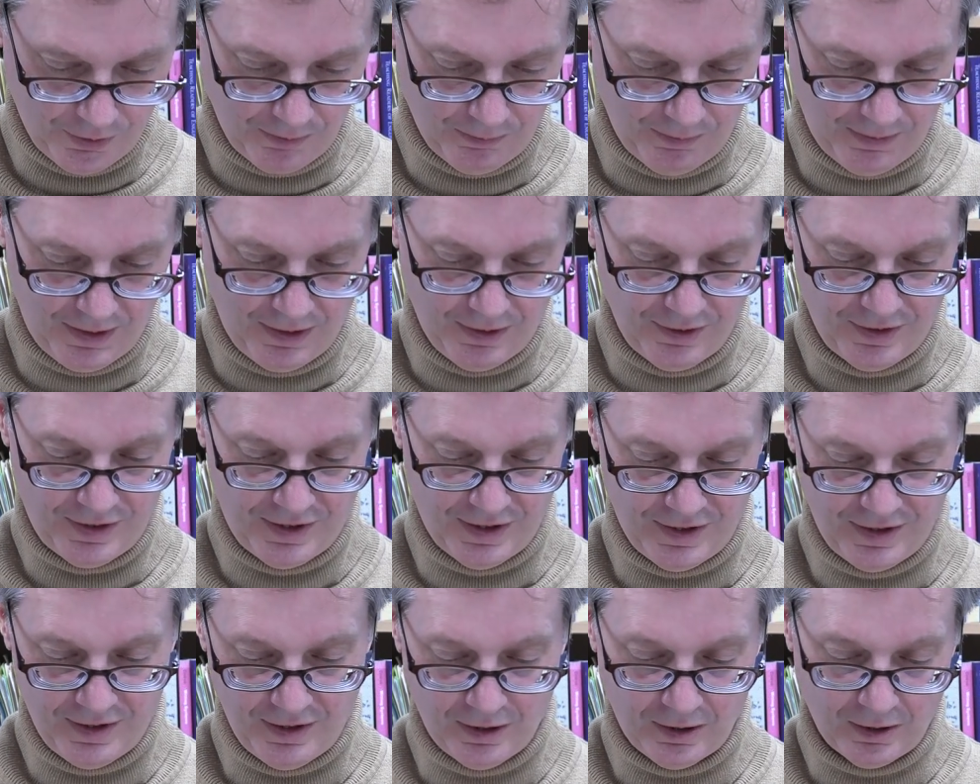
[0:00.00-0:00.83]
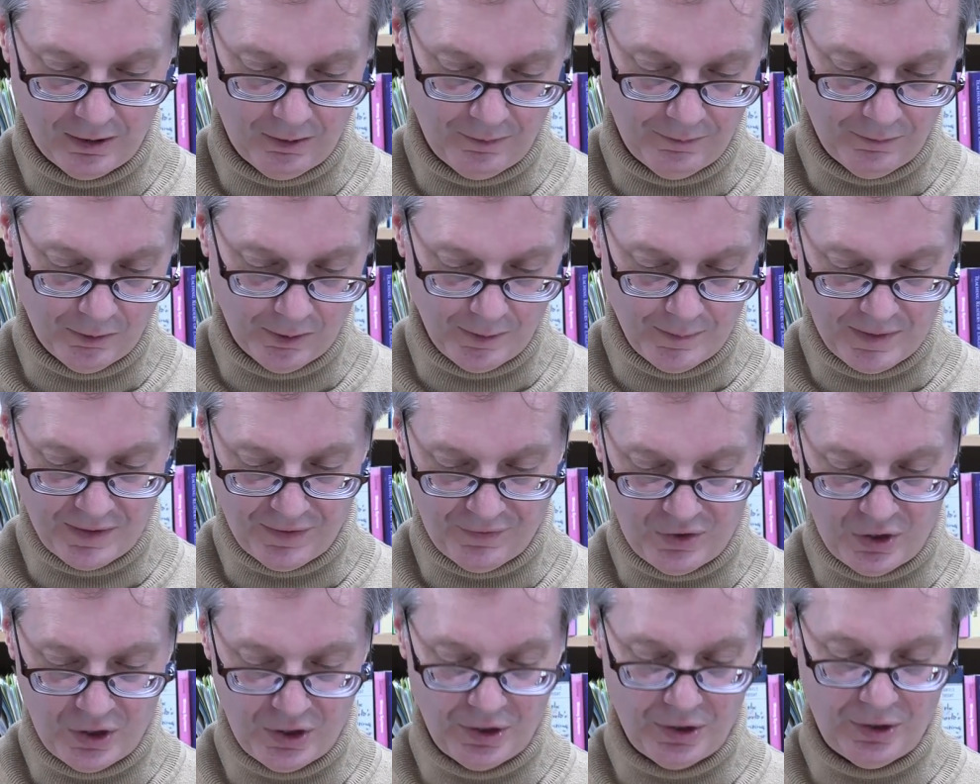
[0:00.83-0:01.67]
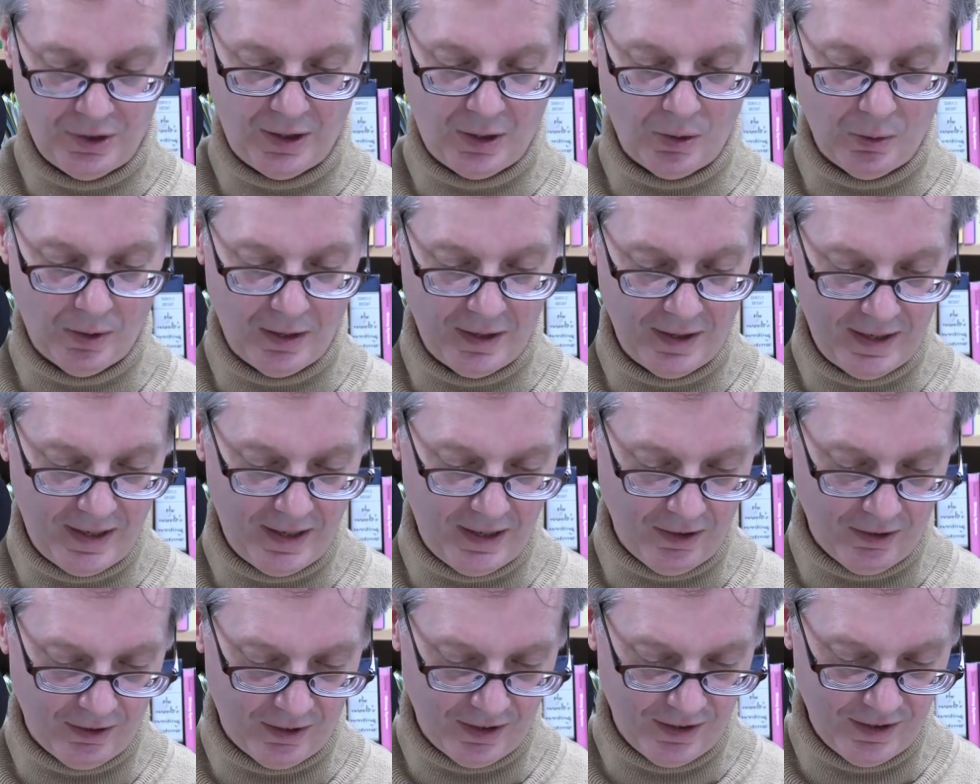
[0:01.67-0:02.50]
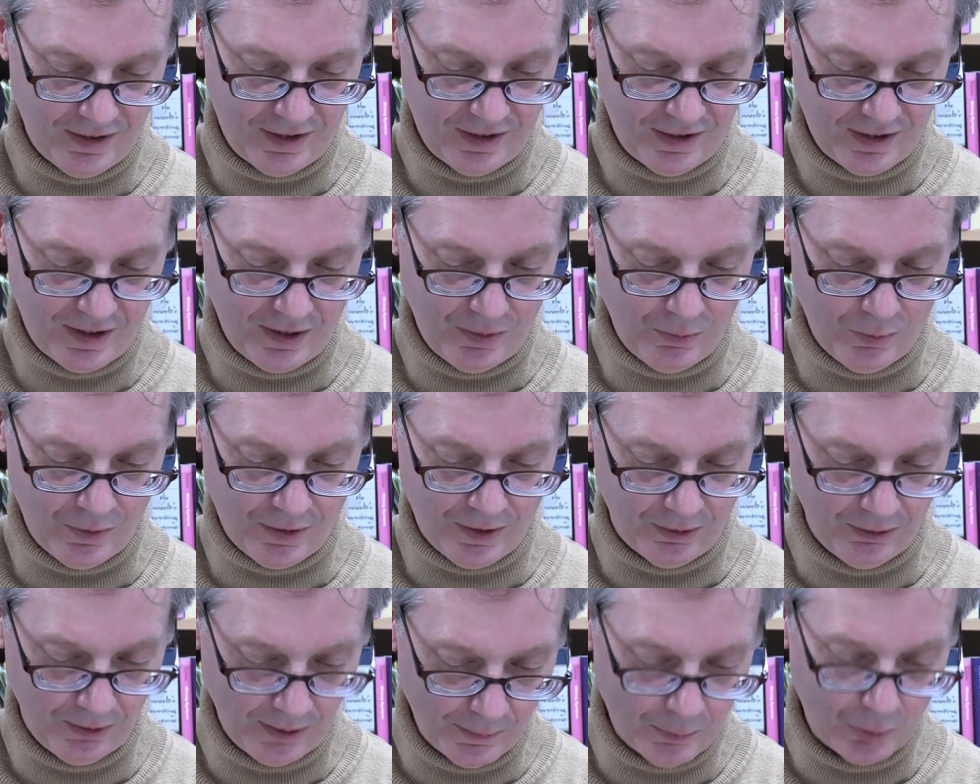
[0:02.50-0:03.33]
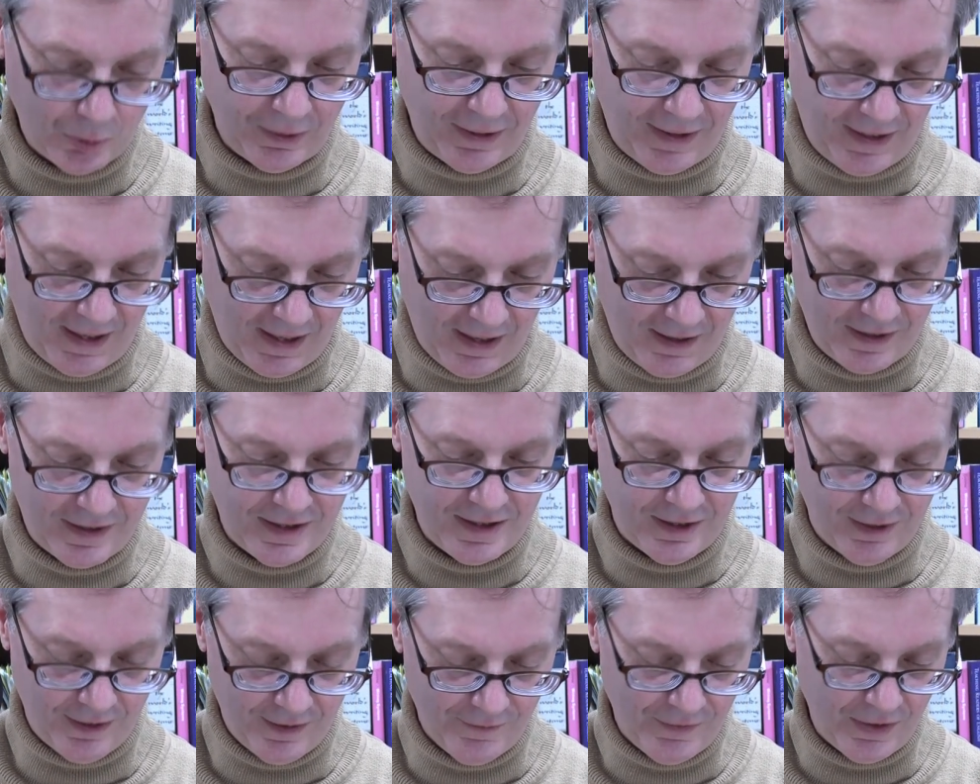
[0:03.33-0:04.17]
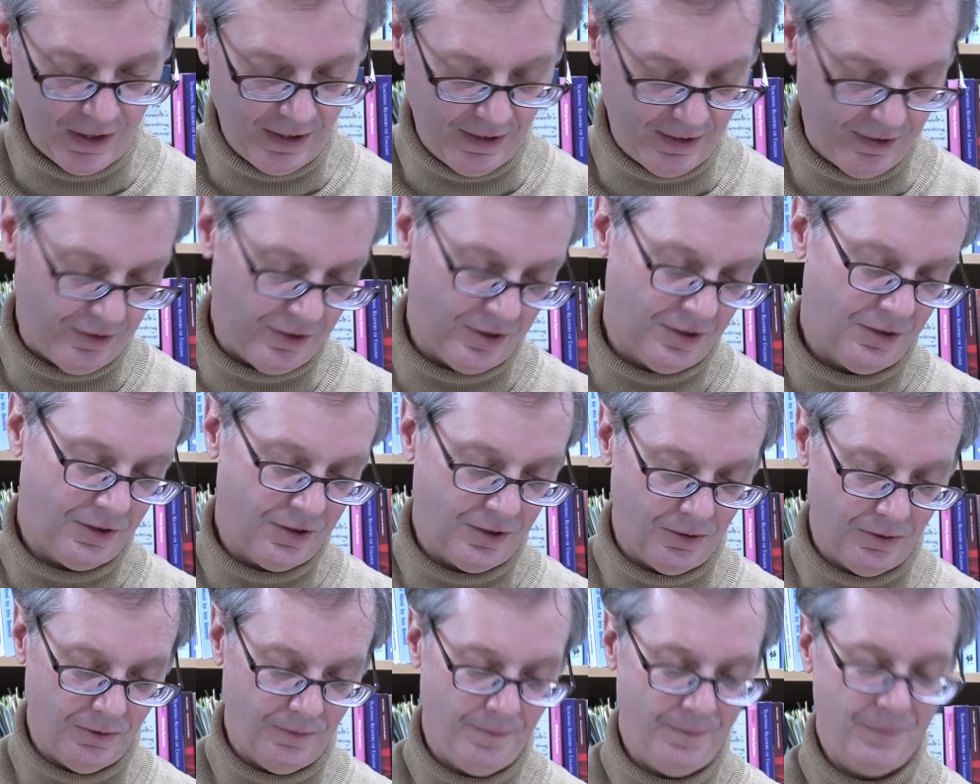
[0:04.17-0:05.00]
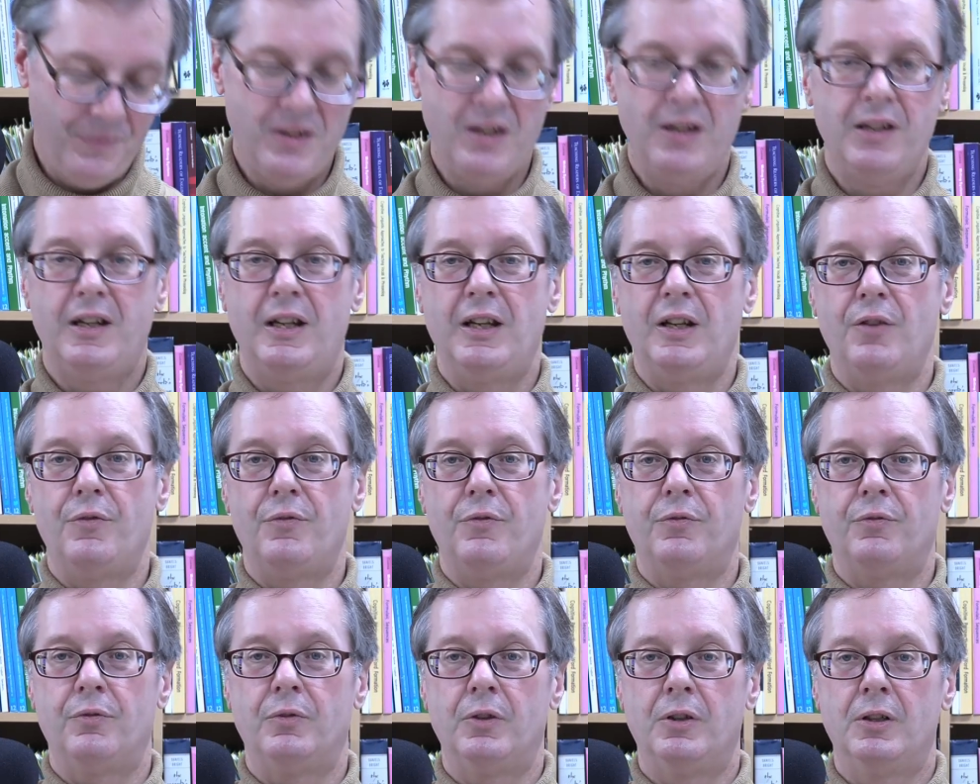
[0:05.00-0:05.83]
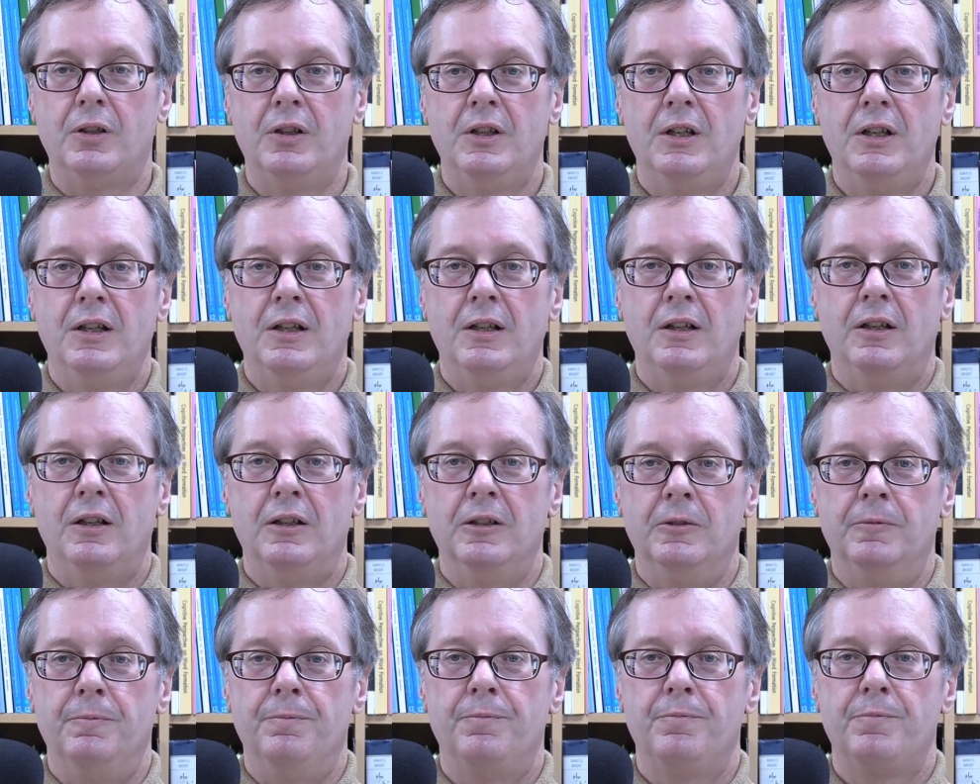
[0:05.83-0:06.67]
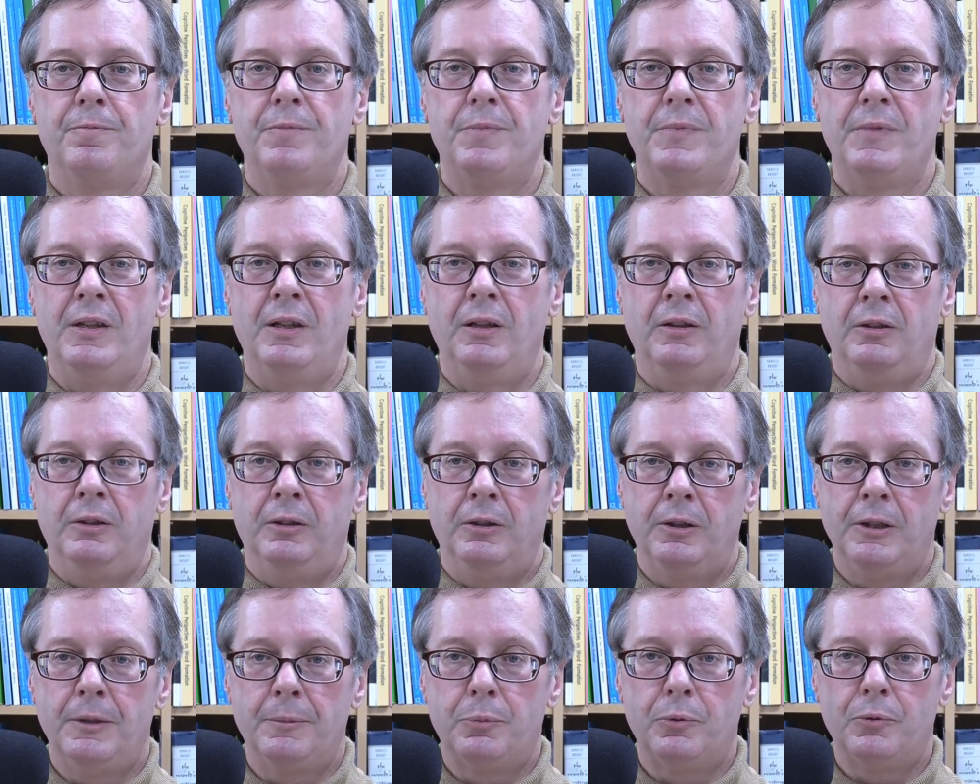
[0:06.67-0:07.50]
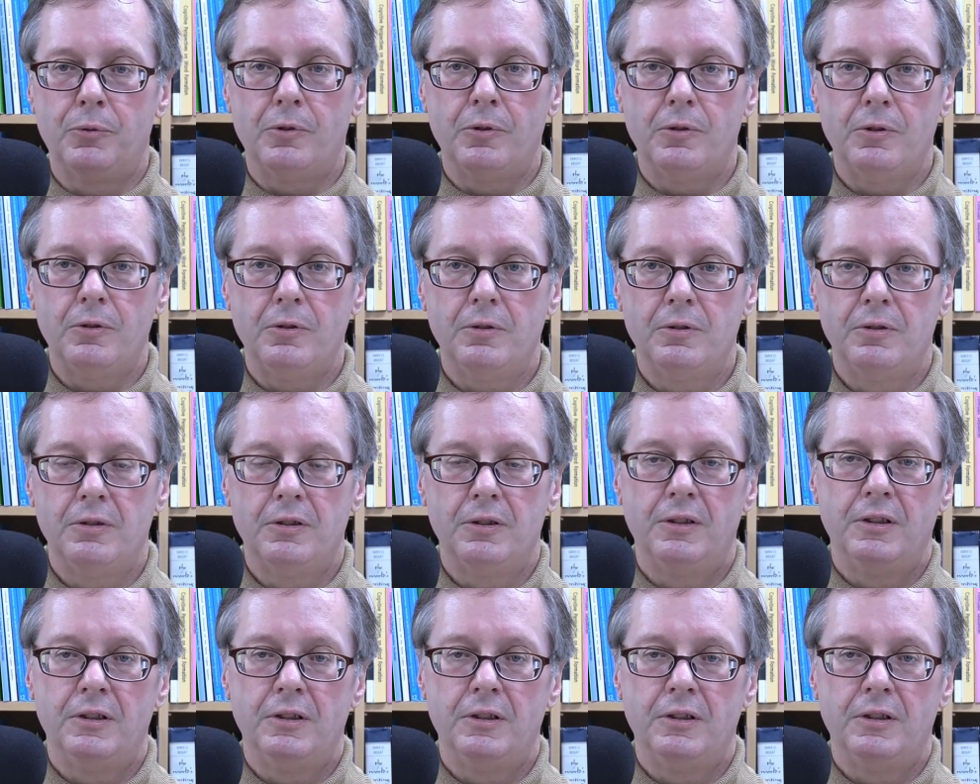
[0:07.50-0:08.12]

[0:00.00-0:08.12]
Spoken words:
the writer says, not all forms of gender equality are consistent with liberal egalitarian values. So kind of the liberal